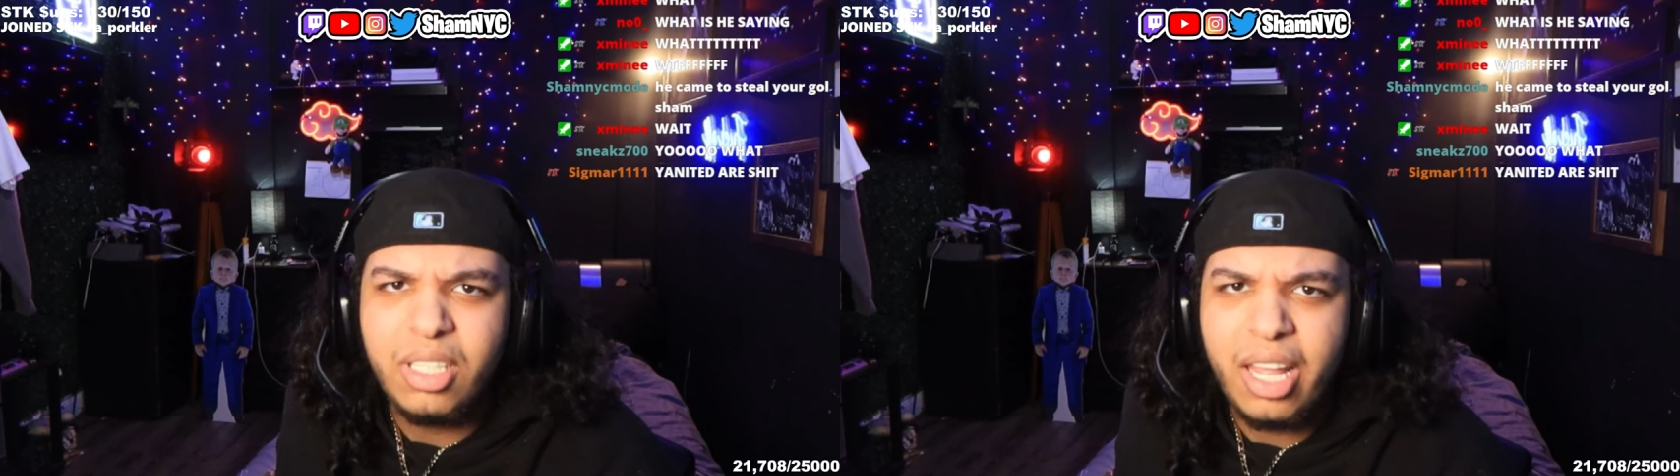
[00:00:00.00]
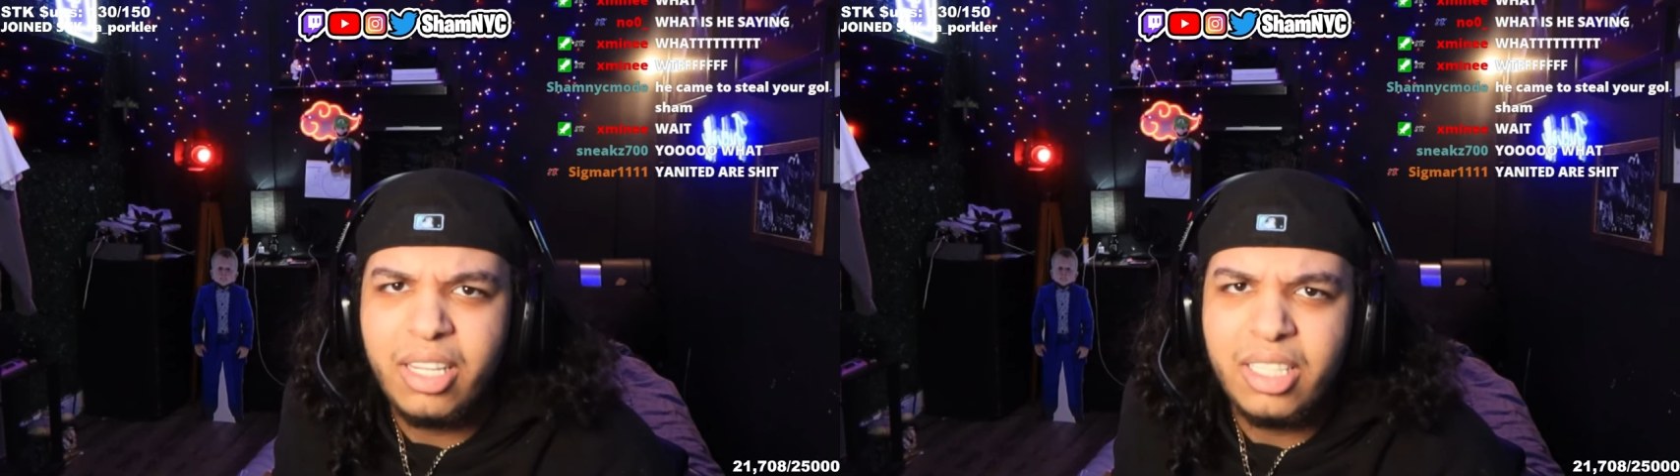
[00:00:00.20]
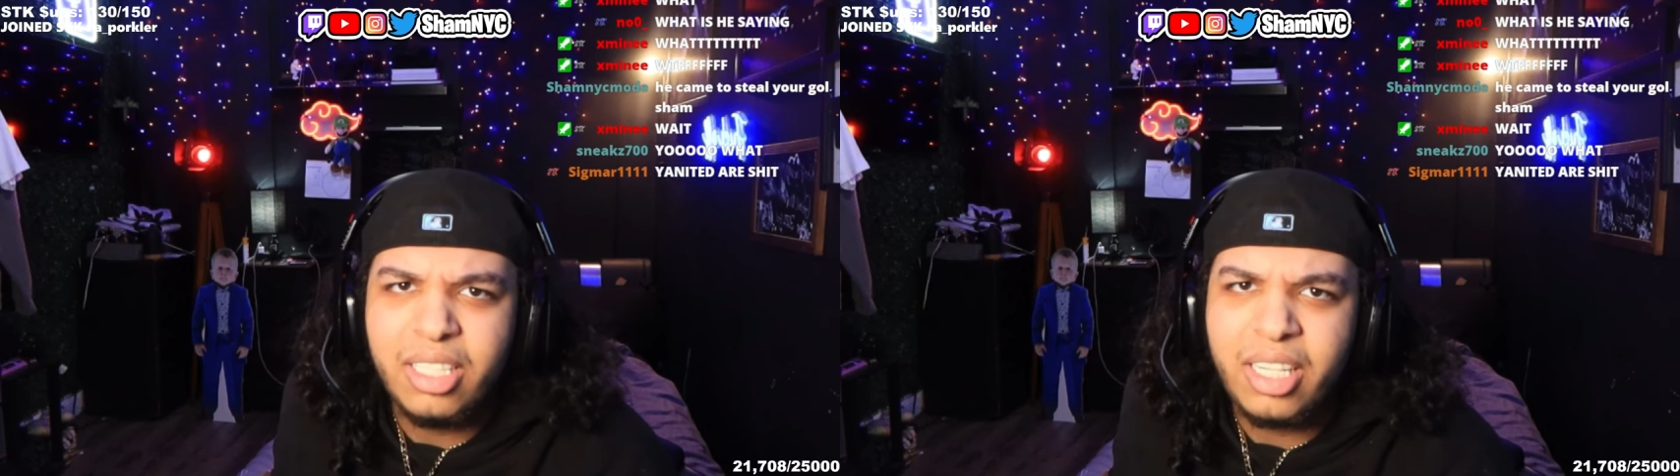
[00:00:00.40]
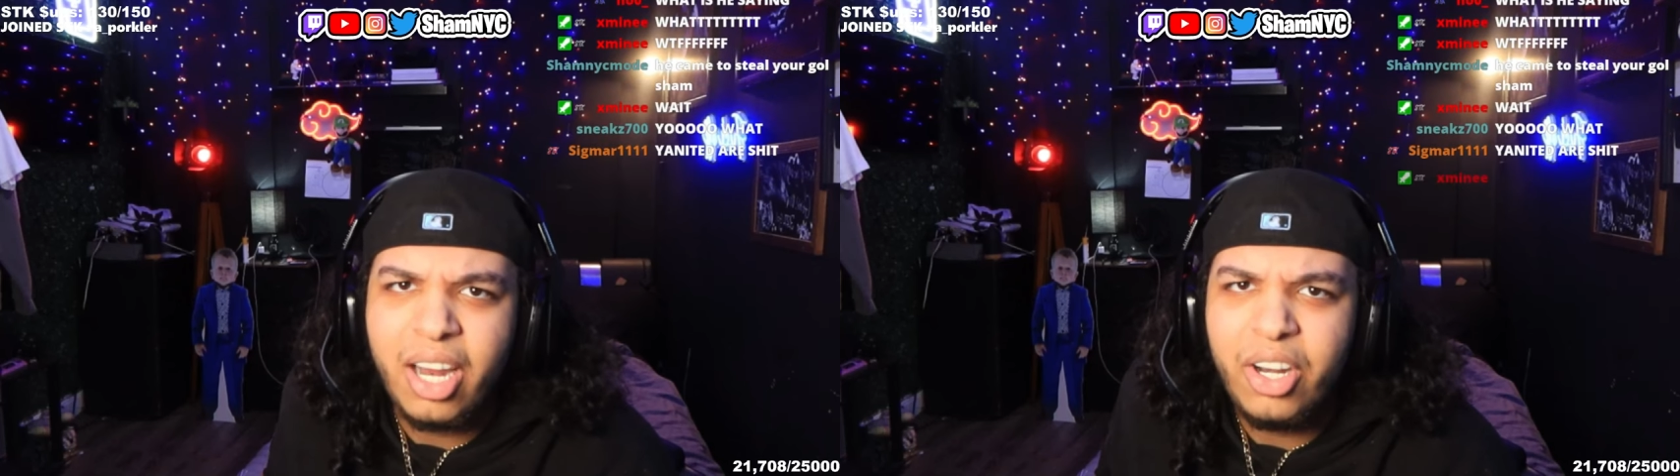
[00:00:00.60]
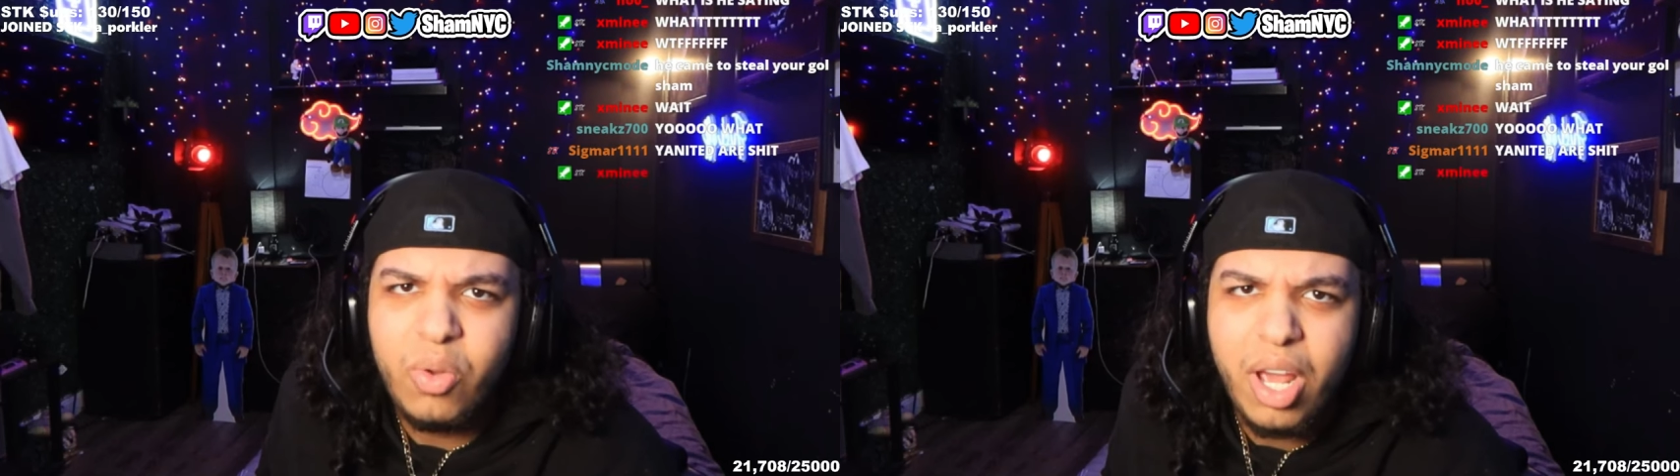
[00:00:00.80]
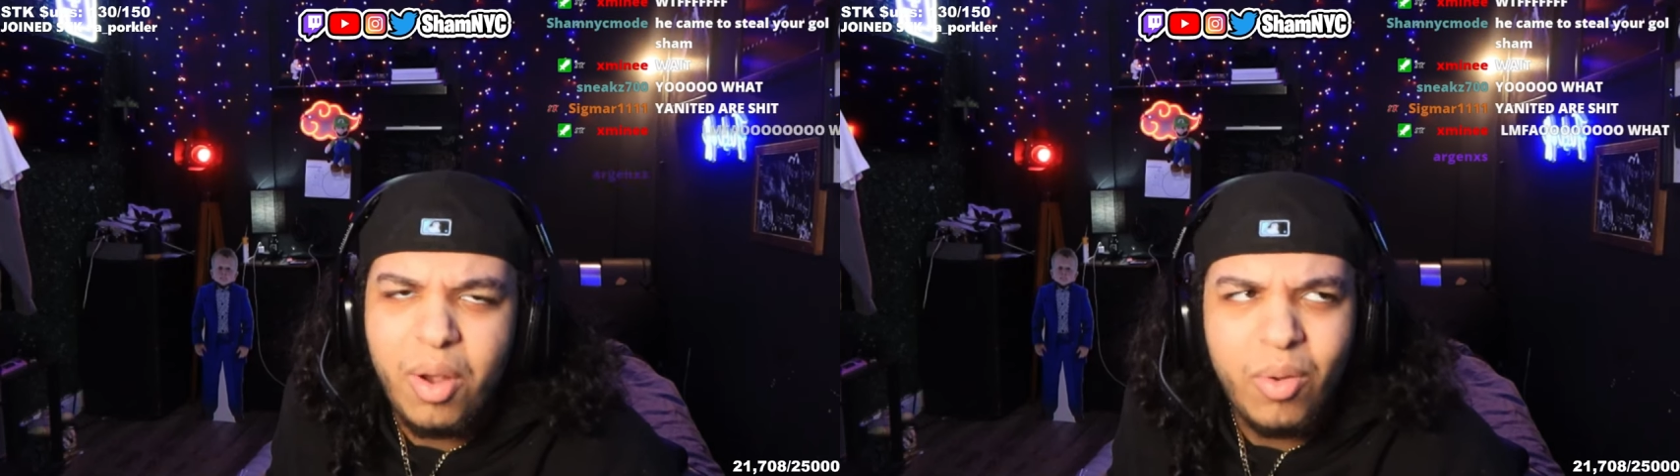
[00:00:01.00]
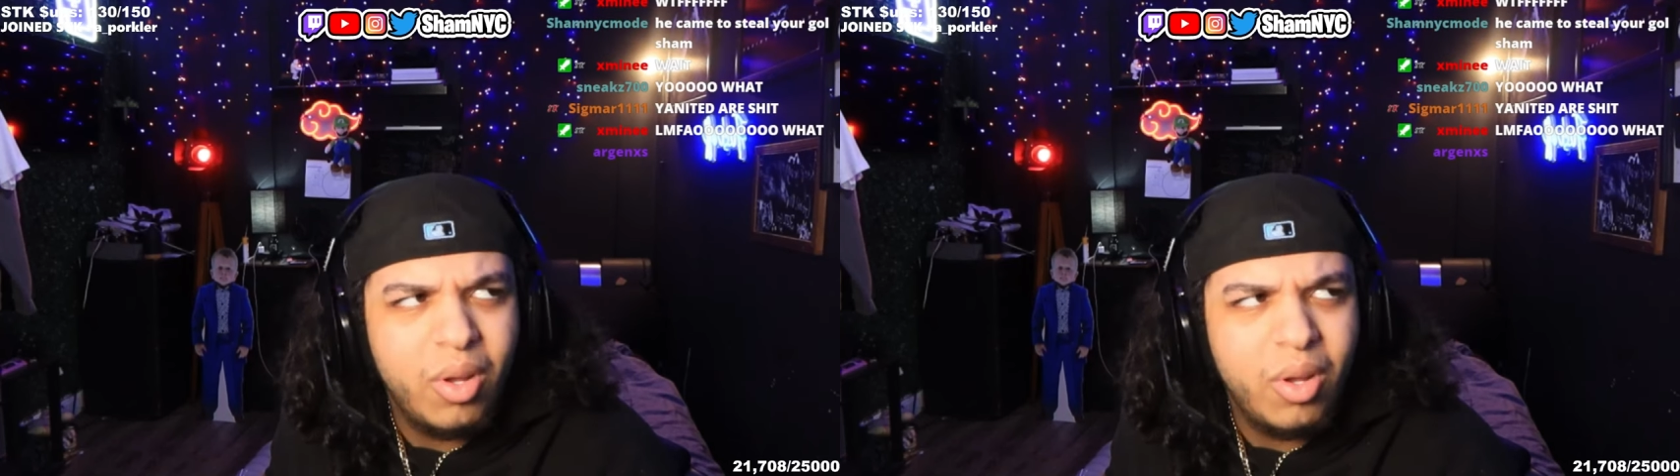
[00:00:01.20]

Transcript: like, is it scared of you now?